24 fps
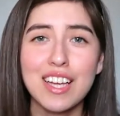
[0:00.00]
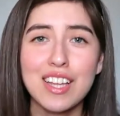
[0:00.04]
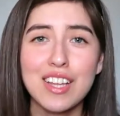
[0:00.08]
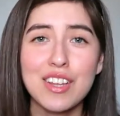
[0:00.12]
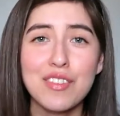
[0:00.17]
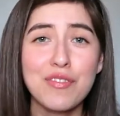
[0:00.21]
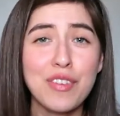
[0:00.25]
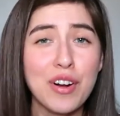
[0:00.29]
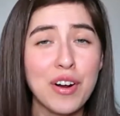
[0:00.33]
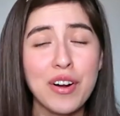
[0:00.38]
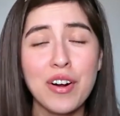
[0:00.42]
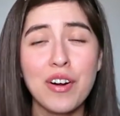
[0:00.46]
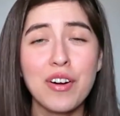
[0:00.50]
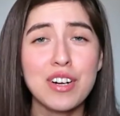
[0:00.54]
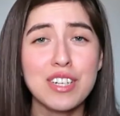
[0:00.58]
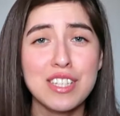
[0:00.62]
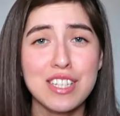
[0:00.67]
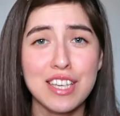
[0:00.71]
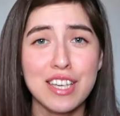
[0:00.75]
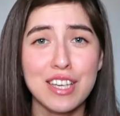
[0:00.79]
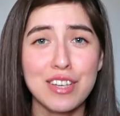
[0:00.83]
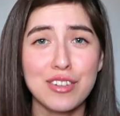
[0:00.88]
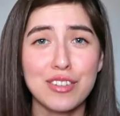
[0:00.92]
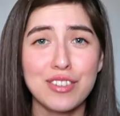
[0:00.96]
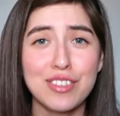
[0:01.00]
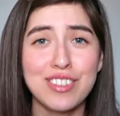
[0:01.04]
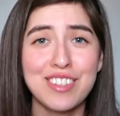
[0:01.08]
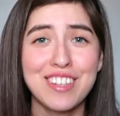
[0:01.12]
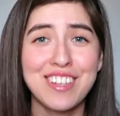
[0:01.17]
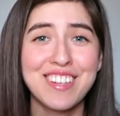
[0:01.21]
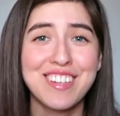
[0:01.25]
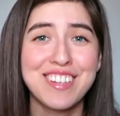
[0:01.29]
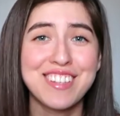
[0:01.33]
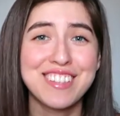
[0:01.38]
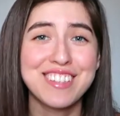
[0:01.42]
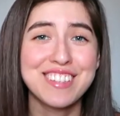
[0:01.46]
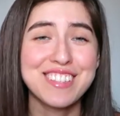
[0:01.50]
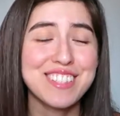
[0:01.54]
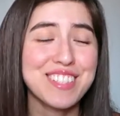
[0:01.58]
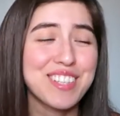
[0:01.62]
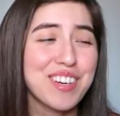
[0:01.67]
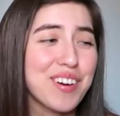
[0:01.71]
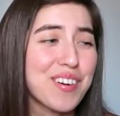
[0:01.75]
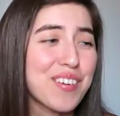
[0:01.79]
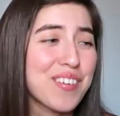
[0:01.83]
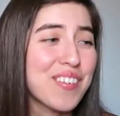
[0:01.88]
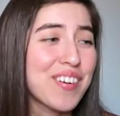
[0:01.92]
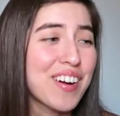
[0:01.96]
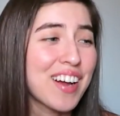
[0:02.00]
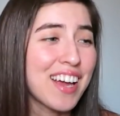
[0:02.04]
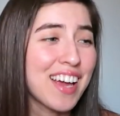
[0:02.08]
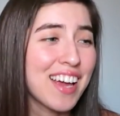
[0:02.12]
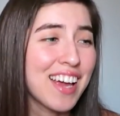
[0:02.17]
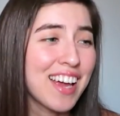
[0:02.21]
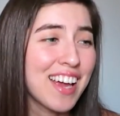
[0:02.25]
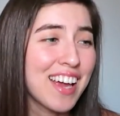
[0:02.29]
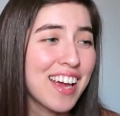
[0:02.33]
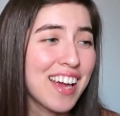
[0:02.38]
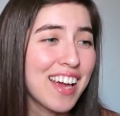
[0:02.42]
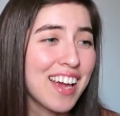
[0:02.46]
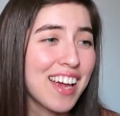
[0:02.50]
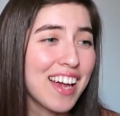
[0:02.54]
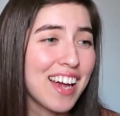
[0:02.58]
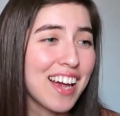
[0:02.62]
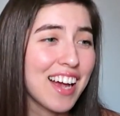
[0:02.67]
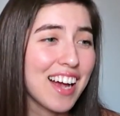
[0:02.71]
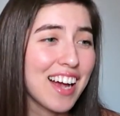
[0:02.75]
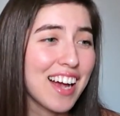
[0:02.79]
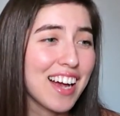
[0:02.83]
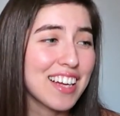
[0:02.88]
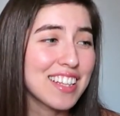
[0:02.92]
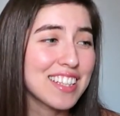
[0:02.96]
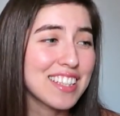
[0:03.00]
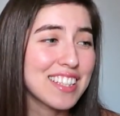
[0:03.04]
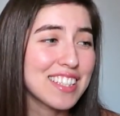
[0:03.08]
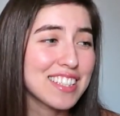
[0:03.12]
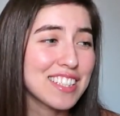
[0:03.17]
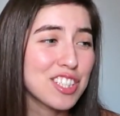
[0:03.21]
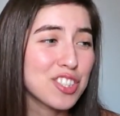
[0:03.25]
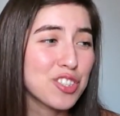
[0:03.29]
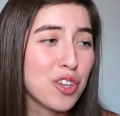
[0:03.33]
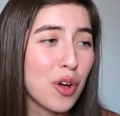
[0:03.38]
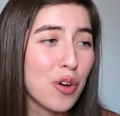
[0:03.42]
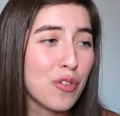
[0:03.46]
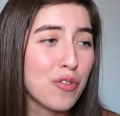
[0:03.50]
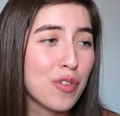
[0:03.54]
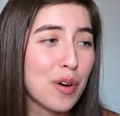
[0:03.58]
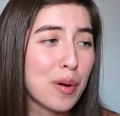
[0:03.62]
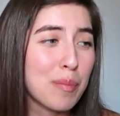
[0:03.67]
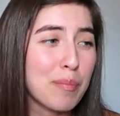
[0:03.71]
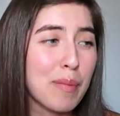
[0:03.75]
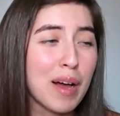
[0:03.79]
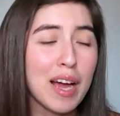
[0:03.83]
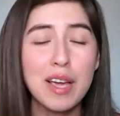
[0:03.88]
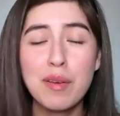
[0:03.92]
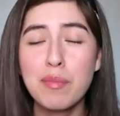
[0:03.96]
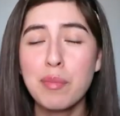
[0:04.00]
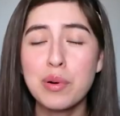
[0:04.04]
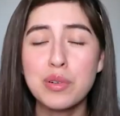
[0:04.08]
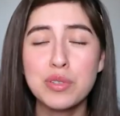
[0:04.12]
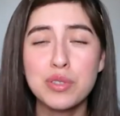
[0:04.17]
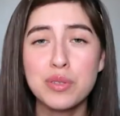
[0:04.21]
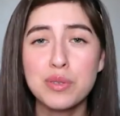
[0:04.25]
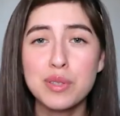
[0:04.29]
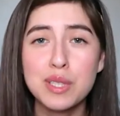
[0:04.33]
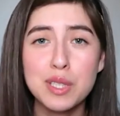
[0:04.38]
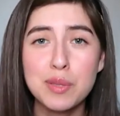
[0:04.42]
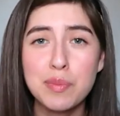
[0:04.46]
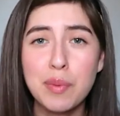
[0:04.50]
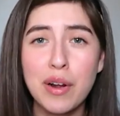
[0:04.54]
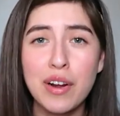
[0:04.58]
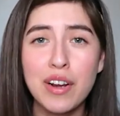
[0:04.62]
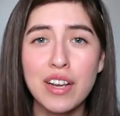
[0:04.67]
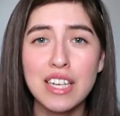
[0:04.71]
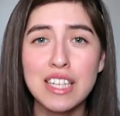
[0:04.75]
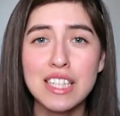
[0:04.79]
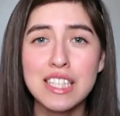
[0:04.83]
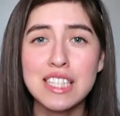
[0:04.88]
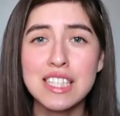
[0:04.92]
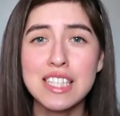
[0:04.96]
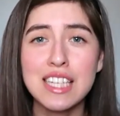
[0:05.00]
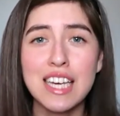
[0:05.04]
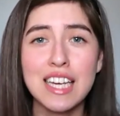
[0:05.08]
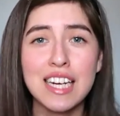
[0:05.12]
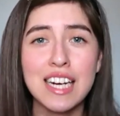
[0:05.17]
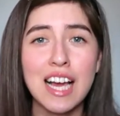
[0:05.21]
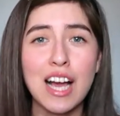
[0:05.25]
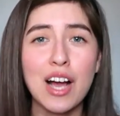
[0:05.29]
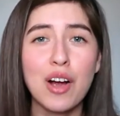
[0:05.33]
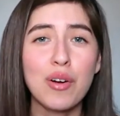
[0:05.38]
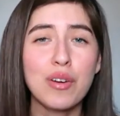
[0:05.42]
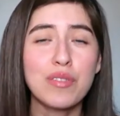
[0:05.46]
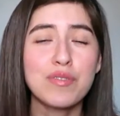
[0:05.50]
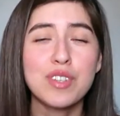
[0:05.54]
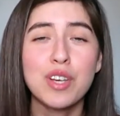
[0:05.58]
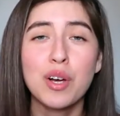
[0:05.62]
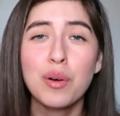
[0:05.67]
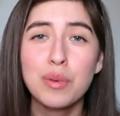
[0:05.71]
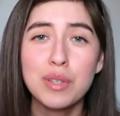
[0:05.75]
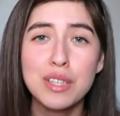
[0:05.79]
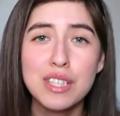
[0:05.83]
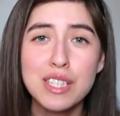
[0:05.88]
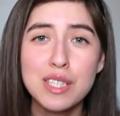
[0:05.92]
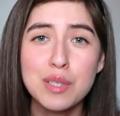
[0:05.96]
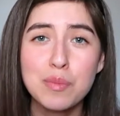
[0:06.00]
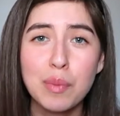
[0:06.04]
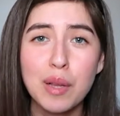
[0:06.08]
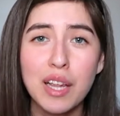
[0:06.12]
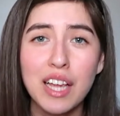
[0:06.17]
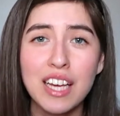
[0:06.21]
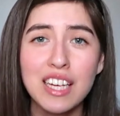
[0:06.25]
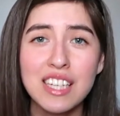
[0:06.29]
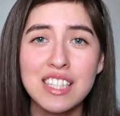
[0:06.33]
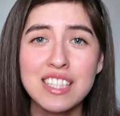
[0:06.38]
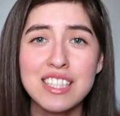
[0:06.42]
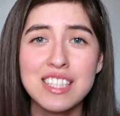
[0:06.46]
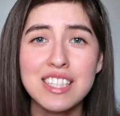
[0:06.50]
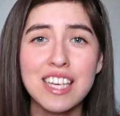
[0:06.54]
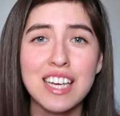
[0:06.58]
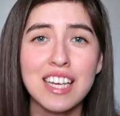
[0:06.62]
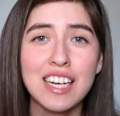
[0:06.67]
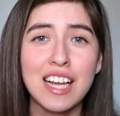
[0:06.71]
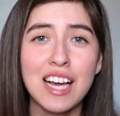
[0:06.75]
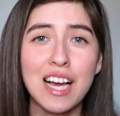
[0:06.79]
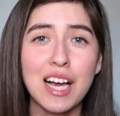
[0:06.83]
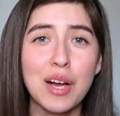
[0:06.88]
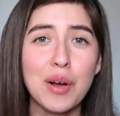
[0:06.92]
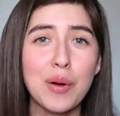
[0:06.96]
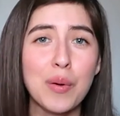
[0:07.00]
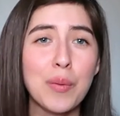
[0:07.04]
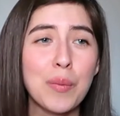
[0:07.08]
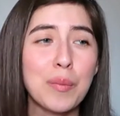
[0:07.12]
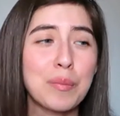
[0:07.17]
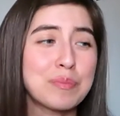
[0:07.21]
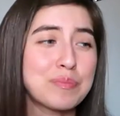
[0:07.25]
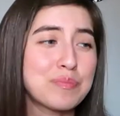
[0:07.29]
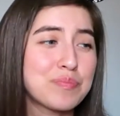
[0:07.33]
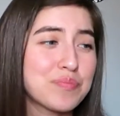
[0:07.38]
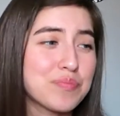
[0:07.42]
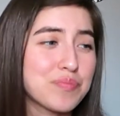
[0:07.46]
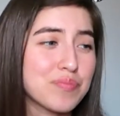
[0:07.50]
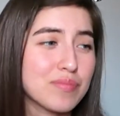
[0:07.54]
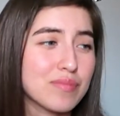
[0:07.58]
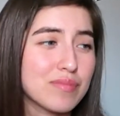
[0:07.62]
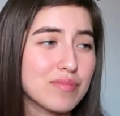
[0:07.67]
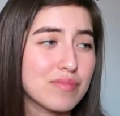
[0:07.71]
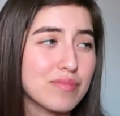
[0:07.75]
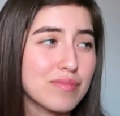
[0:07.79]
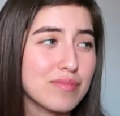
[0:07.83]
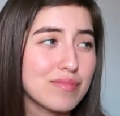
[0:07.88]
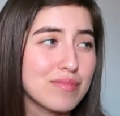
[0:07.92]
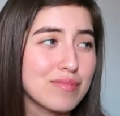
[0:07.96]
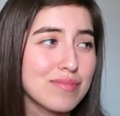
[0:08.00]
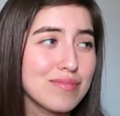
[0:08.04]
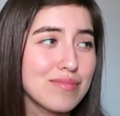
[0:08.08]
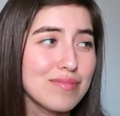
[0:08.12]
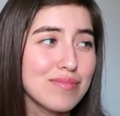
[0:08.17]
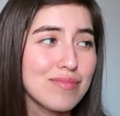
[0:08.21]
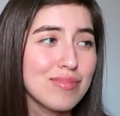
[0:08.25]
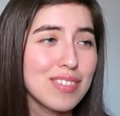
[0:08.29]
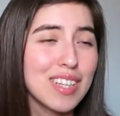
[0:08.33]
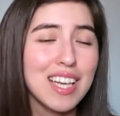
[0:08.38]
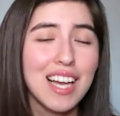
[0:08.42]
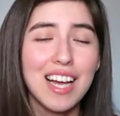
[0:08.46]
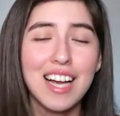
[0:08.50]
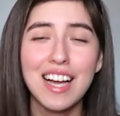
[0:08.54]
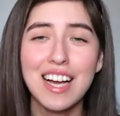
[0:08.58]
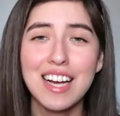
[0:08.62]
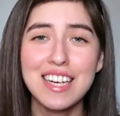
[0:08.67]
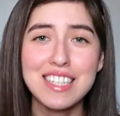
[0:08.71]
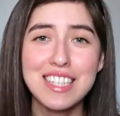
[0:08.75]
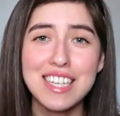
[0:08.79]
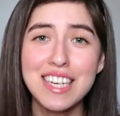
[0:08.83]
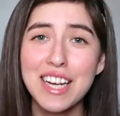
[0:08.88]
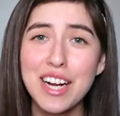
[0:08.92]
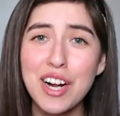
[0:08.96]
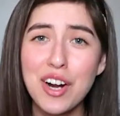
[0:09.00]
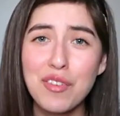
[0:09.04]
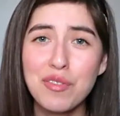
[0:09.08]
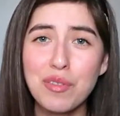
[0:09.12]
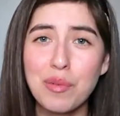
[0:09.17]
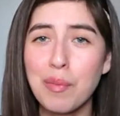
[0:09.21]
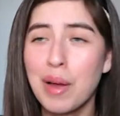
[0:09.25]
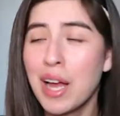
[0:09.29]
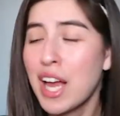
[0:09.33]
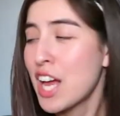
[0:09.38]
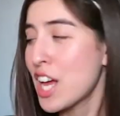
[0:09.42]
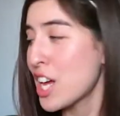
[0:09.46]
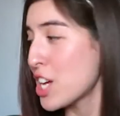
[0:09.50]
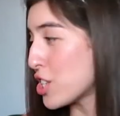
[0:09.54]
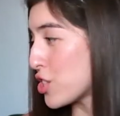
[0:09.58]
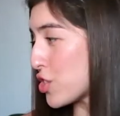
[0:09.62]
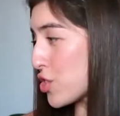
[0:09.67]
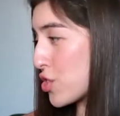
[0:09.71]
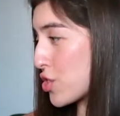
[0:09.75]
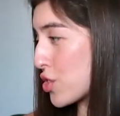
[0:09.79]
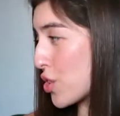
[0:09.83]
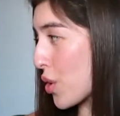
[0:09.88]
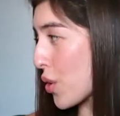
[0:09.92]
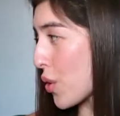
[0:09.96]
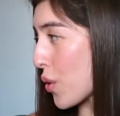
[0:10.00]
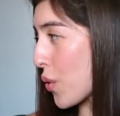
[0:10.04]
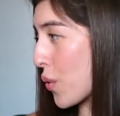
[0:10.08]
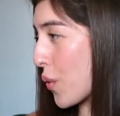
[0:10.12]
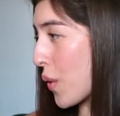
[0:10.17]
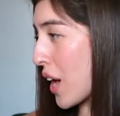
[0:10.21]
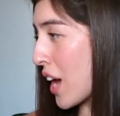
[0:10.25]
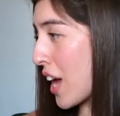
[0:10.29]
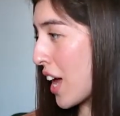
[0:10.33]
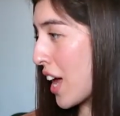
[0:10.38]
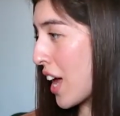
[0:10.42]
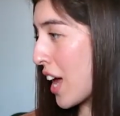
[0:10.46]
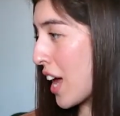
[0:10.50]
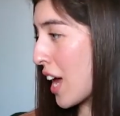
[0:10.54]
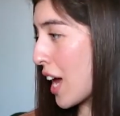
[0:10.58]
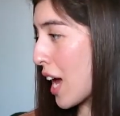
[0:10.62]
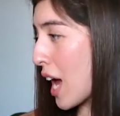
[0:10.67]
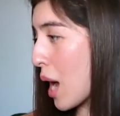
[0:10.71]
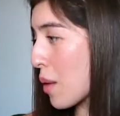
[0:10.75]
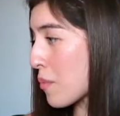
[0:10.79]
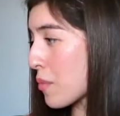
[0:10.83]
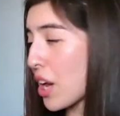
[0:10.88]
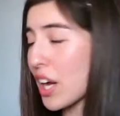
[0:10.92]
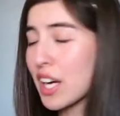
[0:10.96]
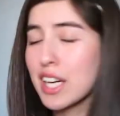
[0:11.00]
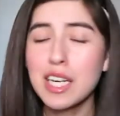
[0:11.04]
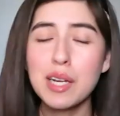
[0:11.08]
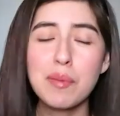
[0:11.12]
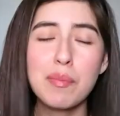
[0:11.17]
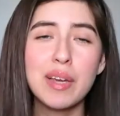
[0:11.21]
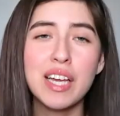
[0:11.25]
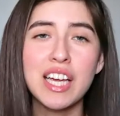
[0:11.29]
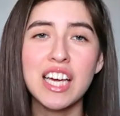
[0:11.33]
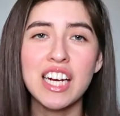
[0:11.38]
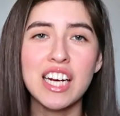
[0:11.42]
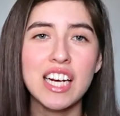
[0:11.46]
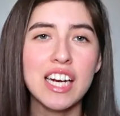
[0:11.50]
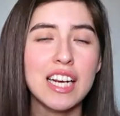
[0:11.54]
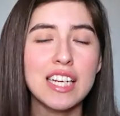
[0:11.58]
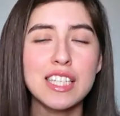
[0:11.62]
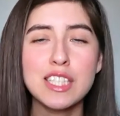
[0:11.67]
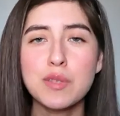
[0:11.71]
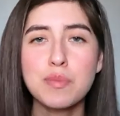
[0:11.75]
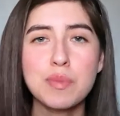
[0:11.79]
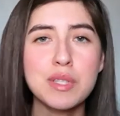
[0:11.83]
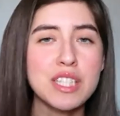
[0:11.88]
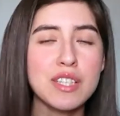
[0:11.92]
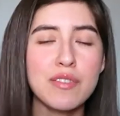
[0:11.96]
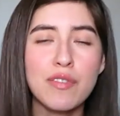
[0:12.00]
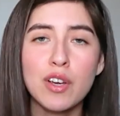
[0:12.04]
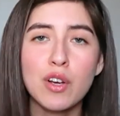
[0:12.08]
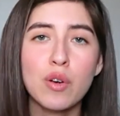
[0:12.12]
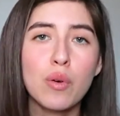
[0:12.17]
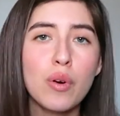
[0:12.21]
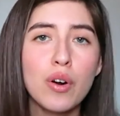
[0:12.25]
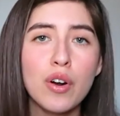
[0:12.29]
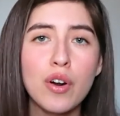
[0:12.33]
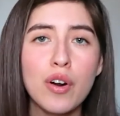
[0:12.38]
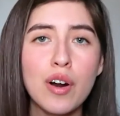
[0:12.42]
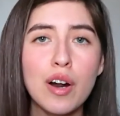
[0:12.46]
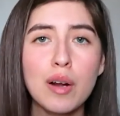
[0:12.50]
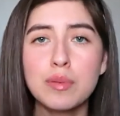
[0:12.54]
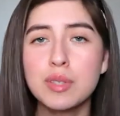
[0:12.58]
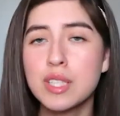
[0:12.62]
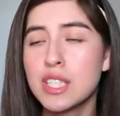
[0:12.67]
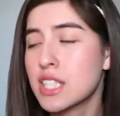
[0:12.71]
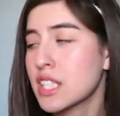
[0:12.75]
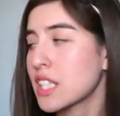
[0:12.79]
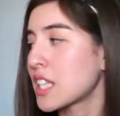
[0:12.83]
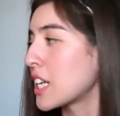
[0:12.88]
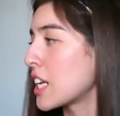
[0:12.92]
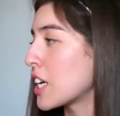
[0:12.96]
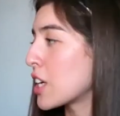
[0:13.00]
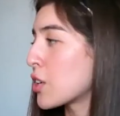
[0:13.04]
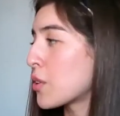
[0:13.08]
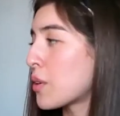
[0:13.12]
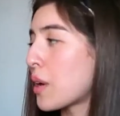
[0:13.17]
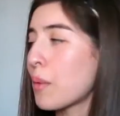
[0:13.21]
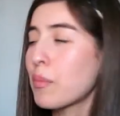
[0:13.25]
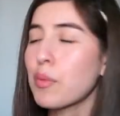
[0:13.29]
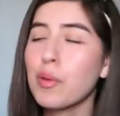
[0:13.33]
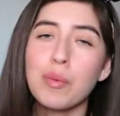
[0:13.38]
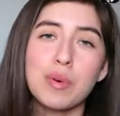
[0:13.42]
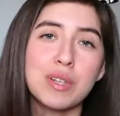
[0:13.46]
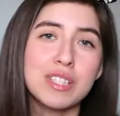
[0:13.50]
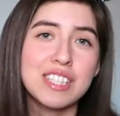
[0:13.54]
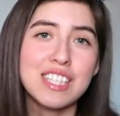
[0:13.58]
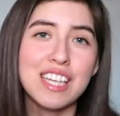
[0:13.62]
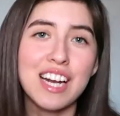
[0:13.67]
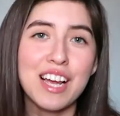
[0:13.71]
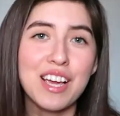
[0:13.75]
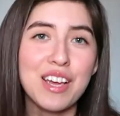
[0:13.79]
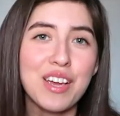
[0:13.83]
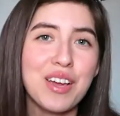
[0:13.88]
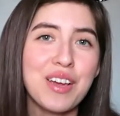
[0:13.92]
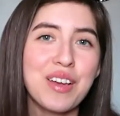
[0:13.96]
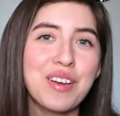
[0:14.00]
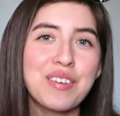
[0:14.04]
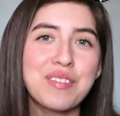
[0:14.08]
very hard to kill. So this is all from my personal experience and how I've dealt with these plants and how I take care of them. So I'm not going to begin in any specific order. I'm just going to grab the ones that I